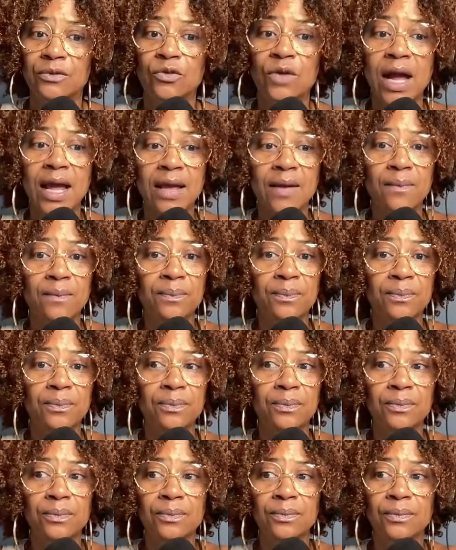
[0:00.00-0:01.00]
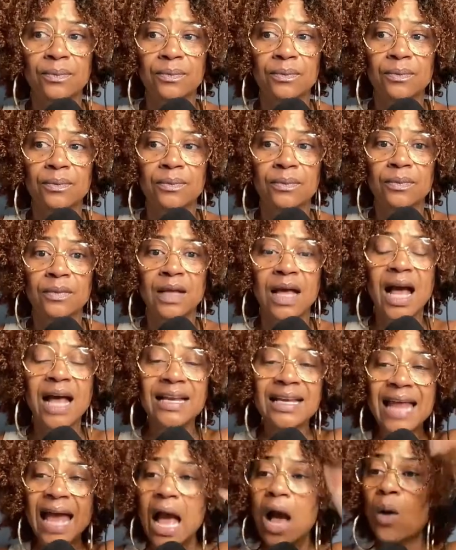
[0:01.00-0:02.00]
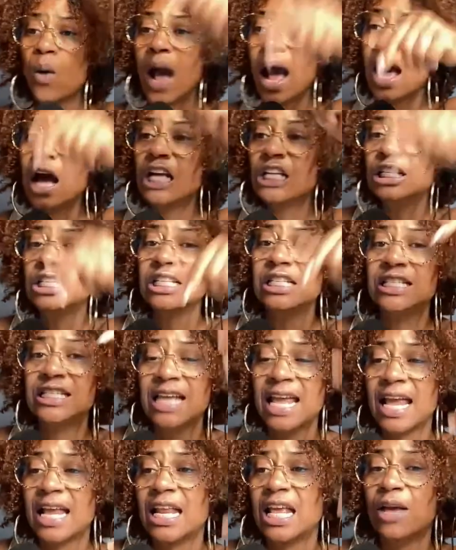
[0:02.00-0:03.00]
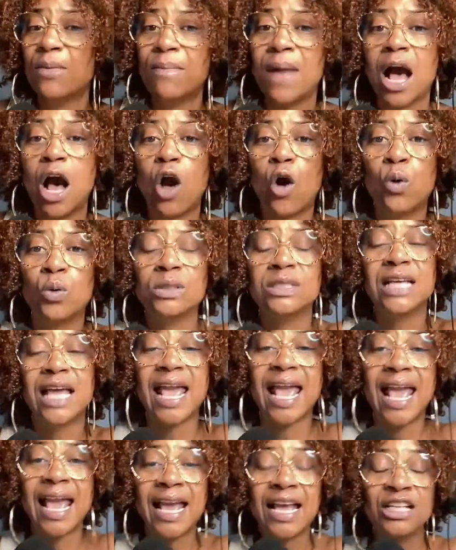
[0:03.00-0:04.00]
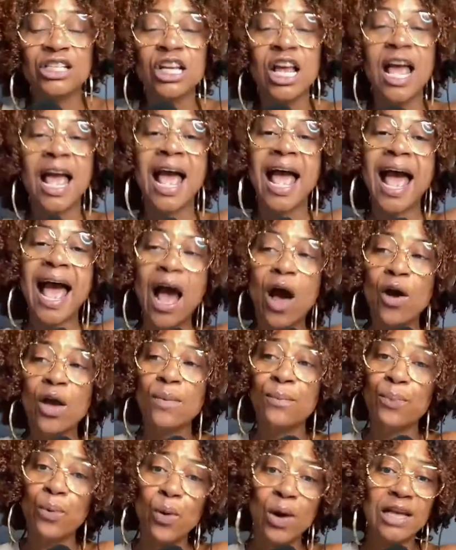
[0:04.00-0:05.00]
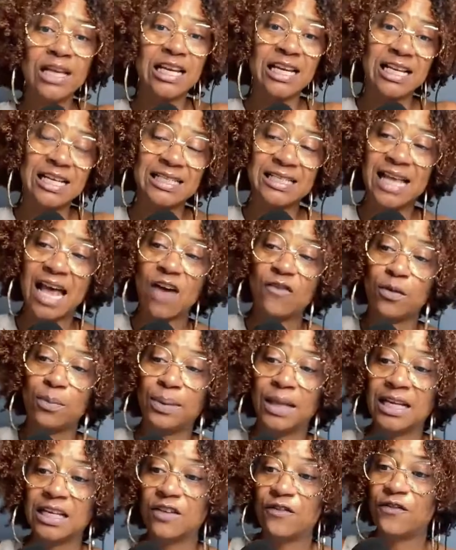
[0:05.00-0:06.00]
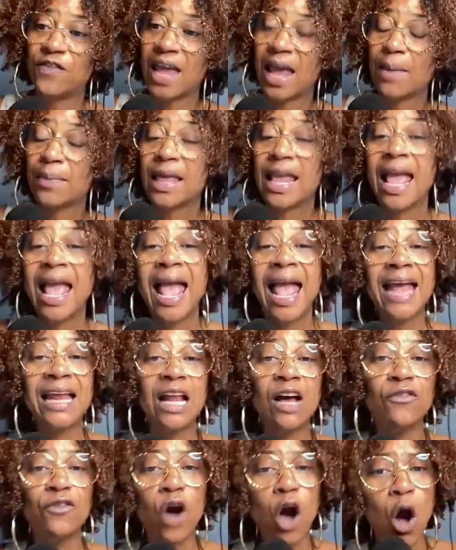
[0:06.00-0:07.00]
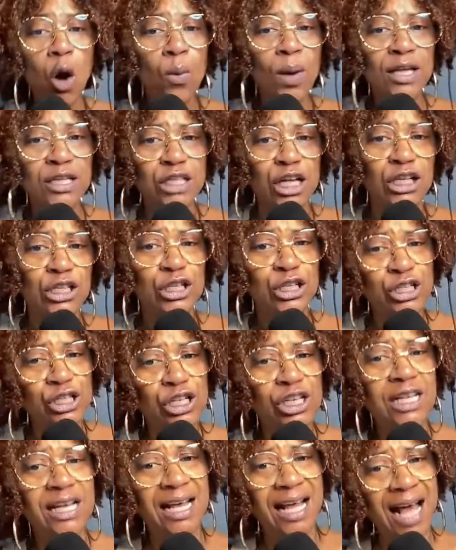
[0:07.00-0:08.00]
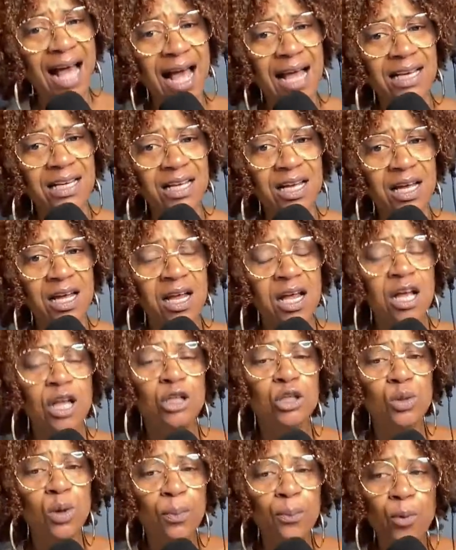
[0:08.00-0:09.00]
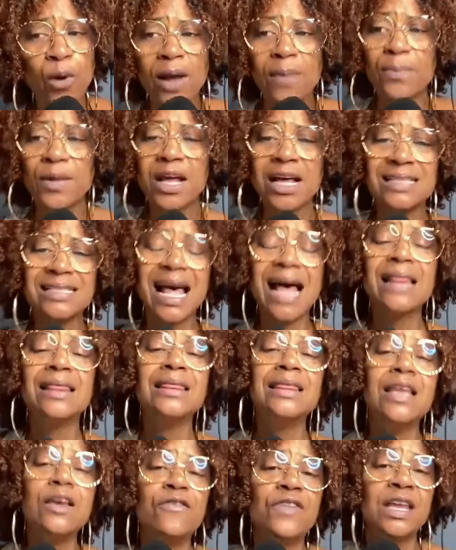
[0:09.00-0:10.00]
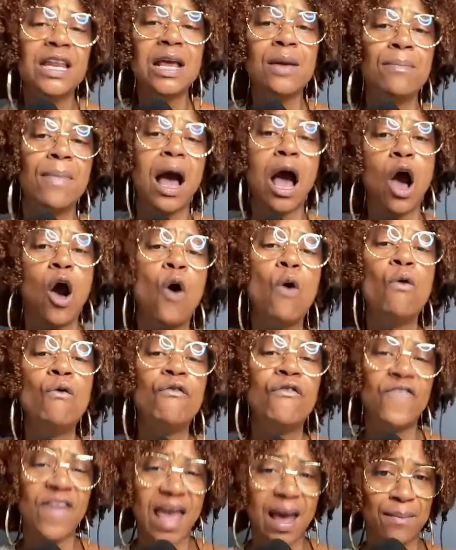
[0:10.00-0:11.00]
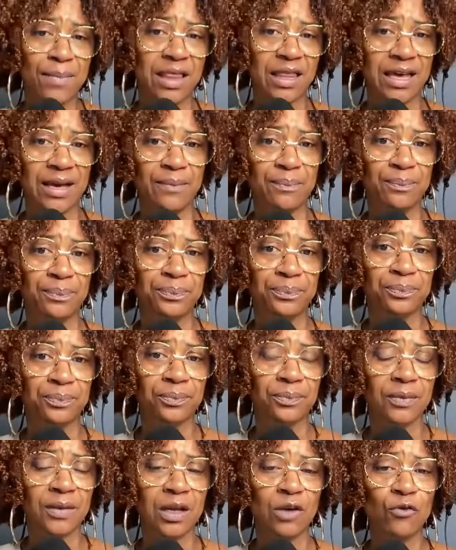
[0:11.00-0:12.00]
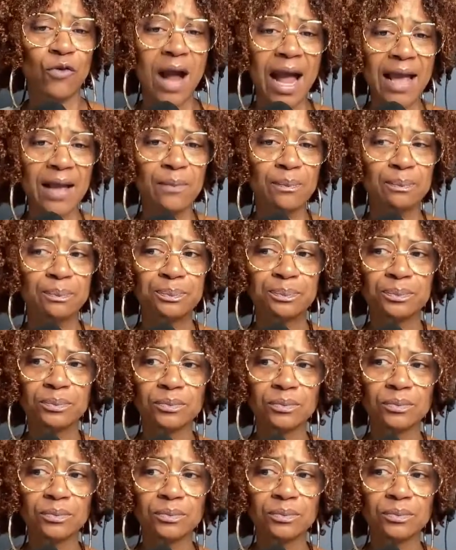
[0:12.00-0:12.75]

Right? Now I understand in my older age how important it is to have a blended family. And I've always understood it kind of to a point because I live it in my own family. Right?